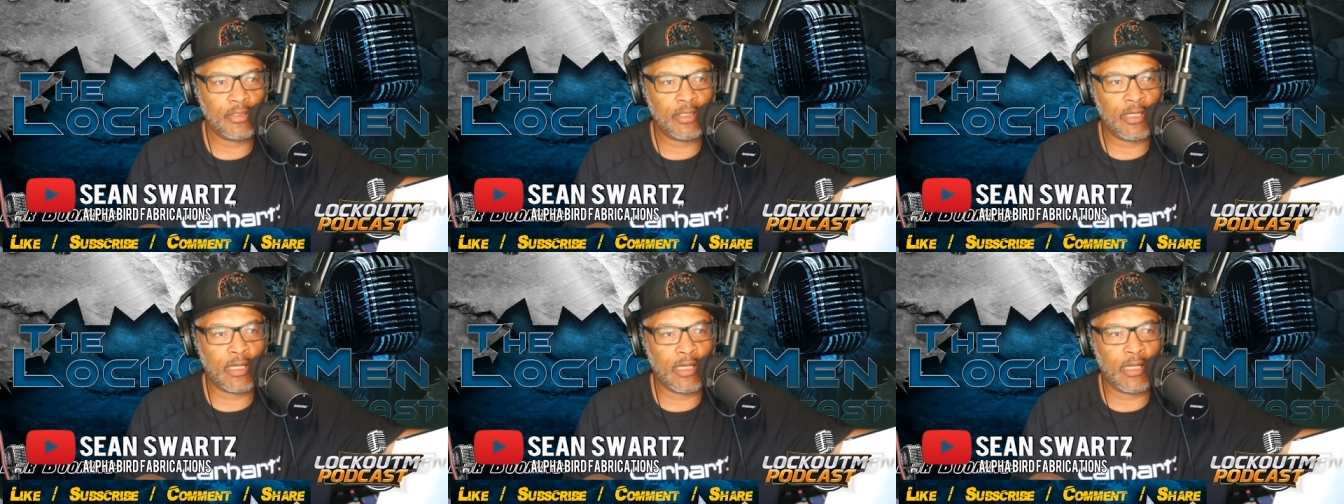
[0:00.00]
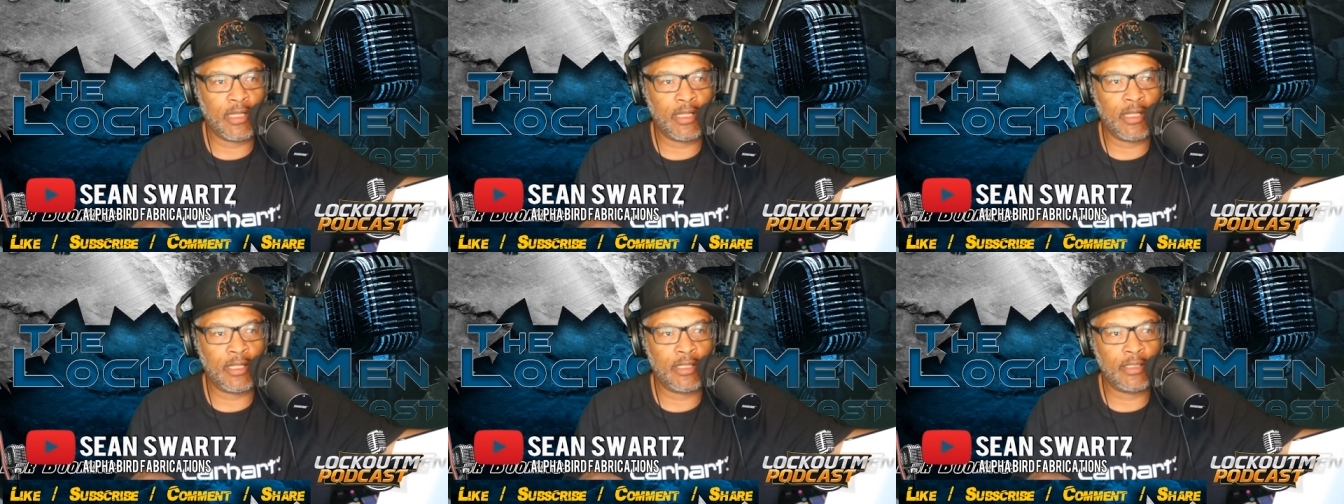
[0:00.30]

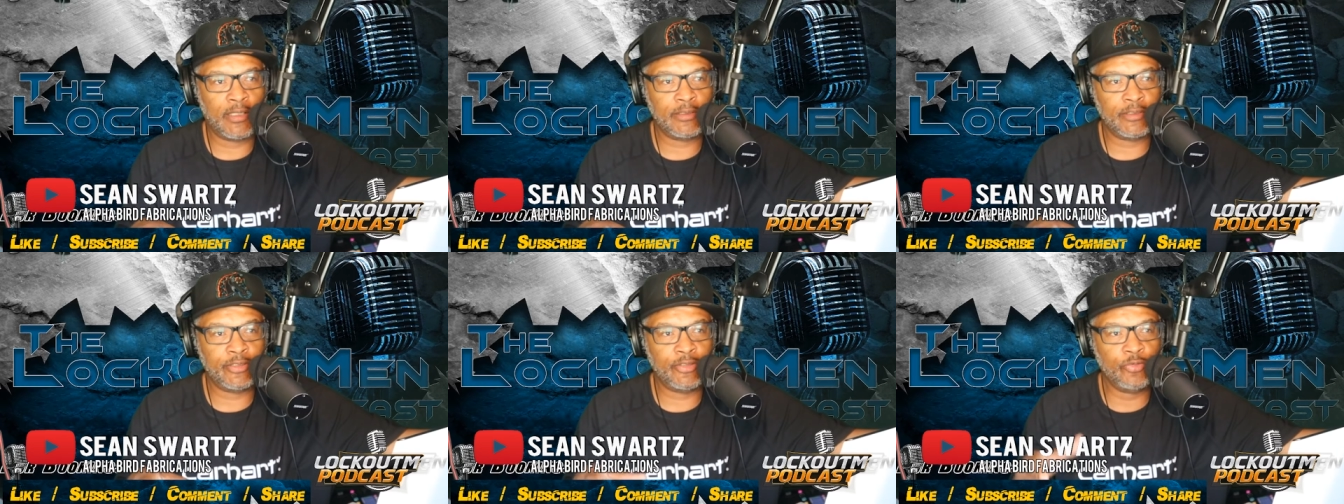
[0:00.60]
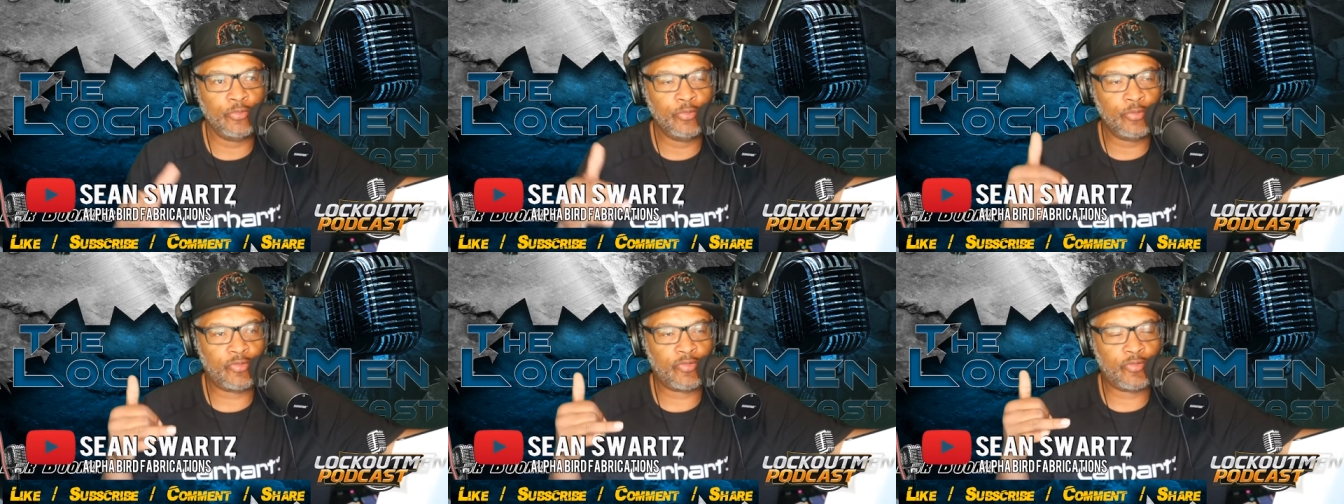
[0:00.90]
Uh,
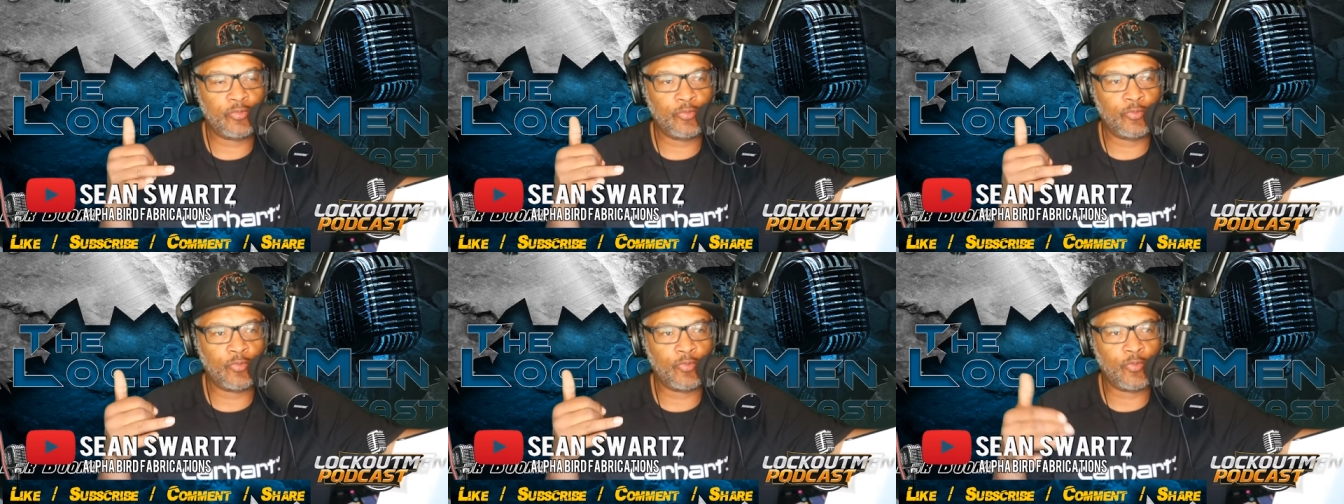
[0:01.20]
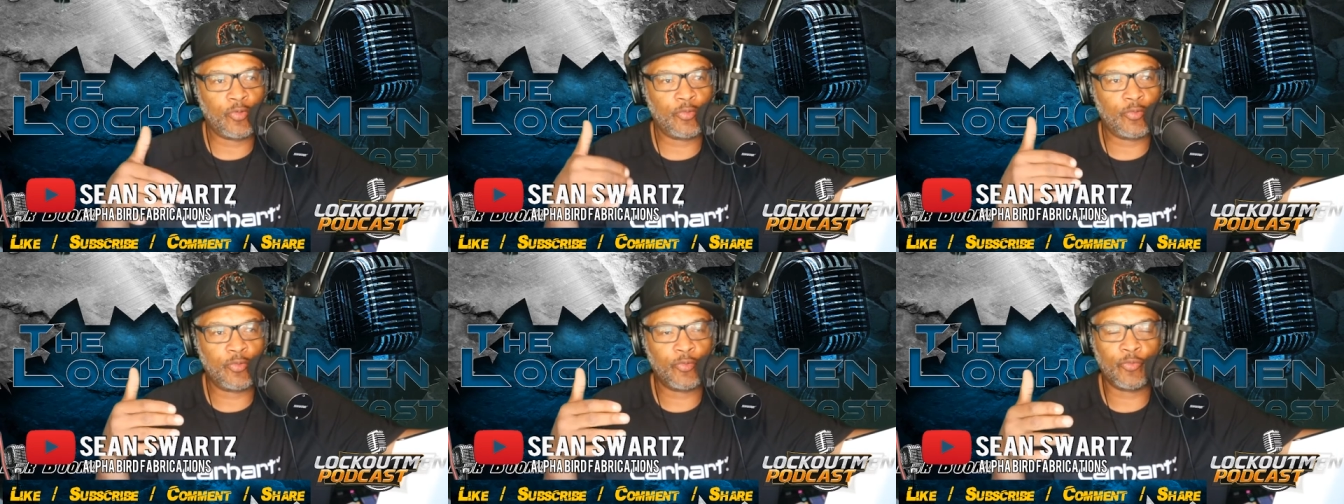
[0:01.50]
you was
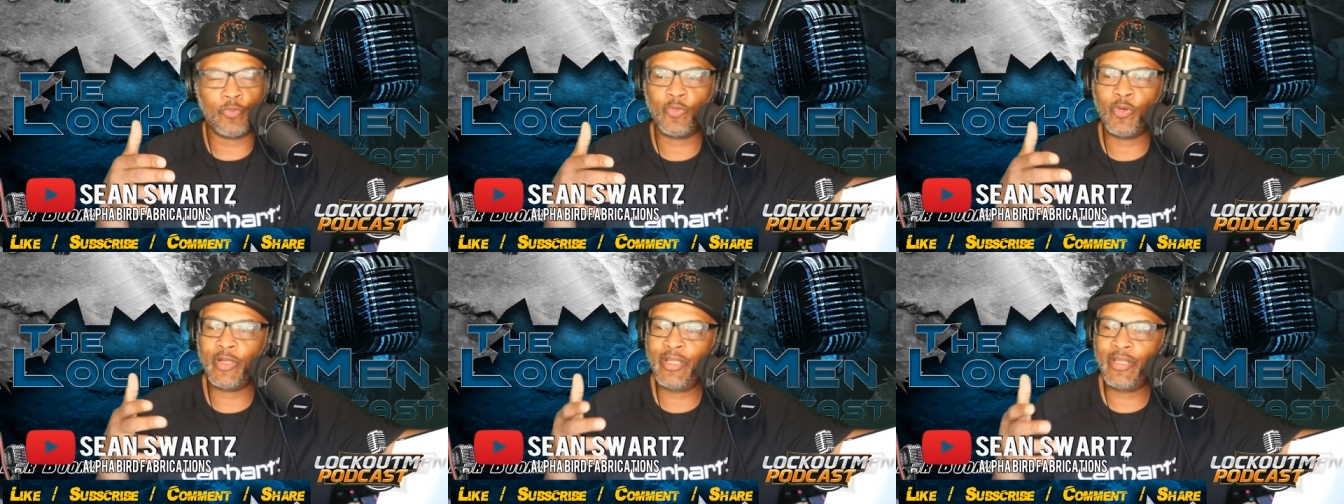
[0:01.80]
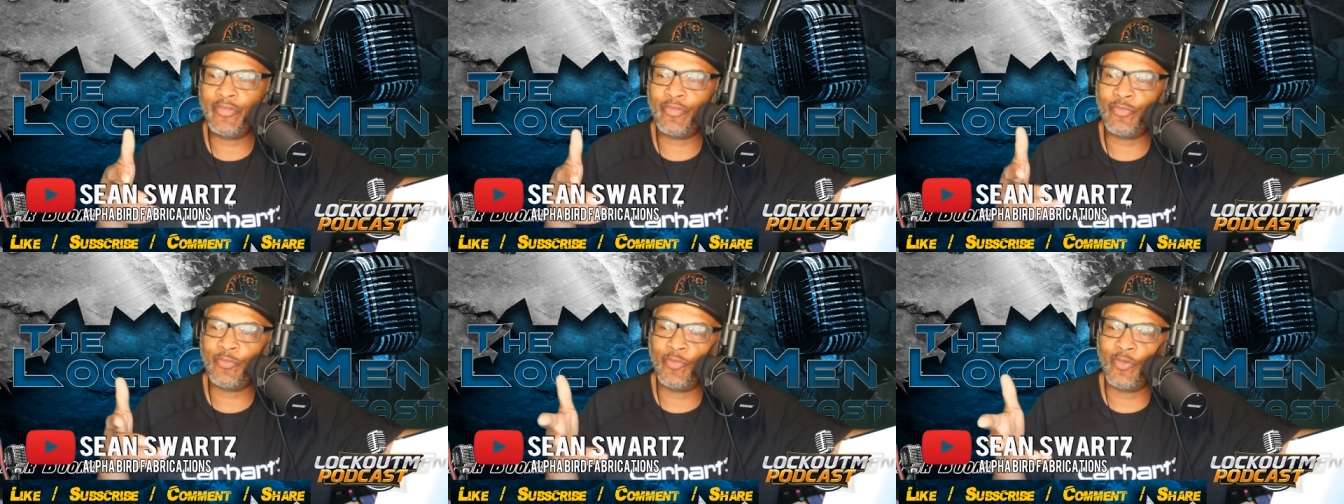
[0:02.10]
what
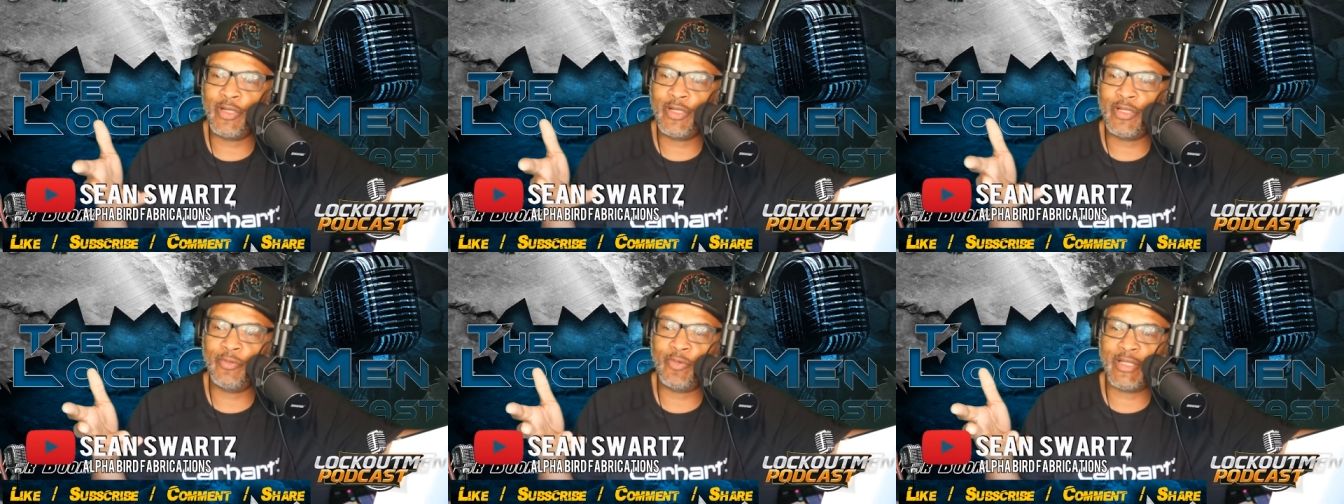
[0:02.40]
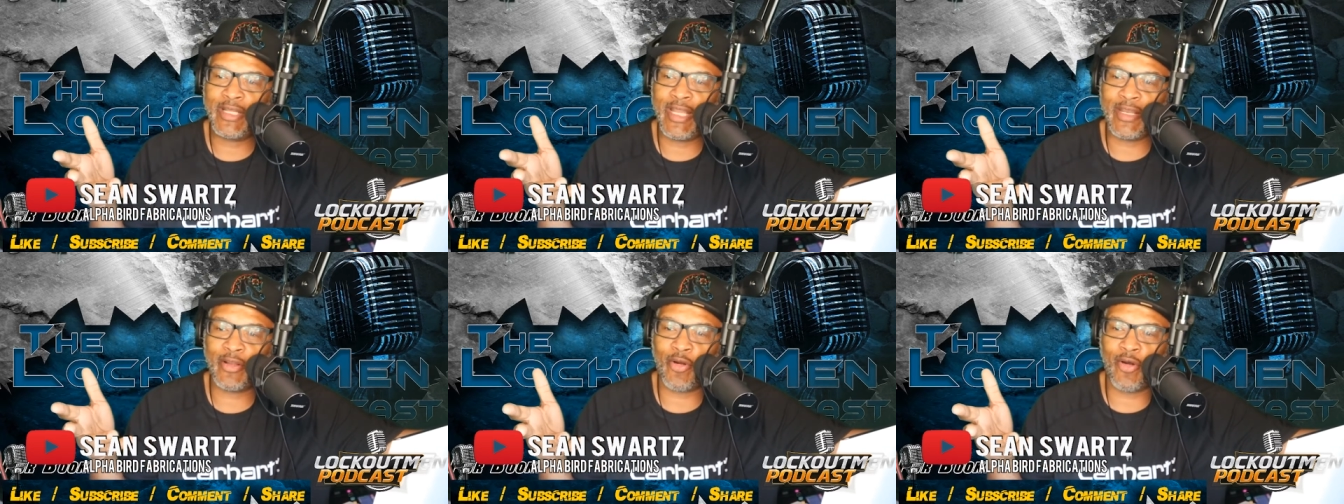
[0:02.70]
is what
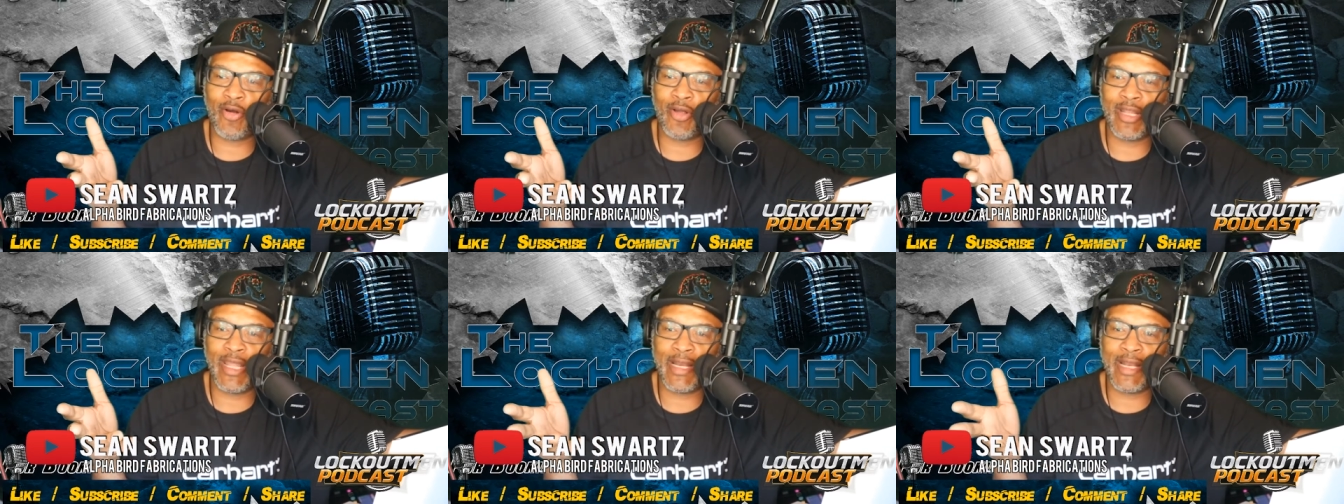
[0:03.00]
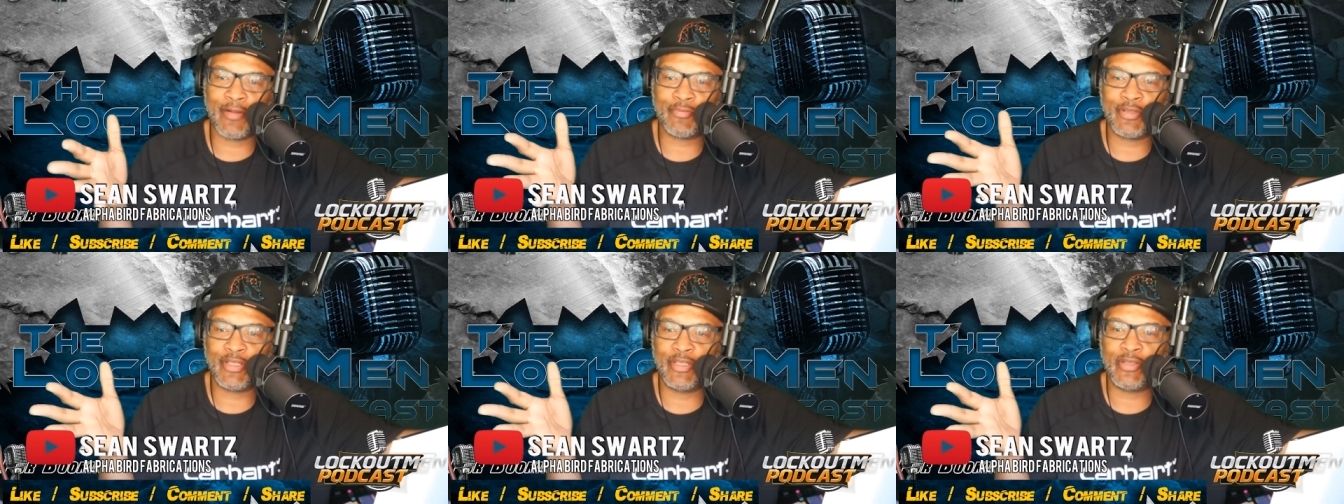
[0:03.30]
what they call that
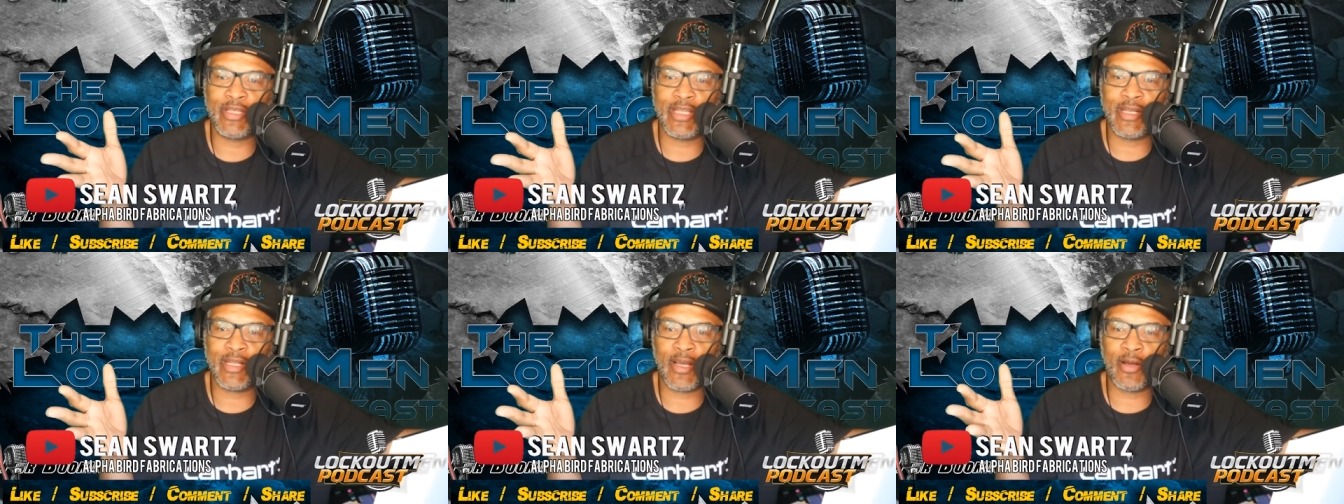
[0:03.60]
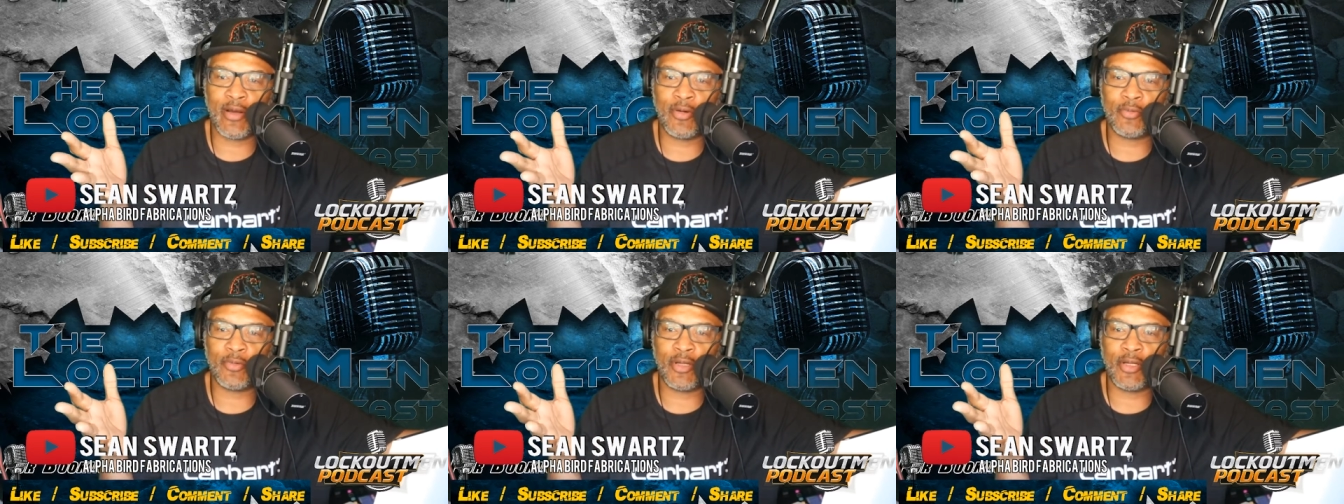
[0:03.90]
after you get out?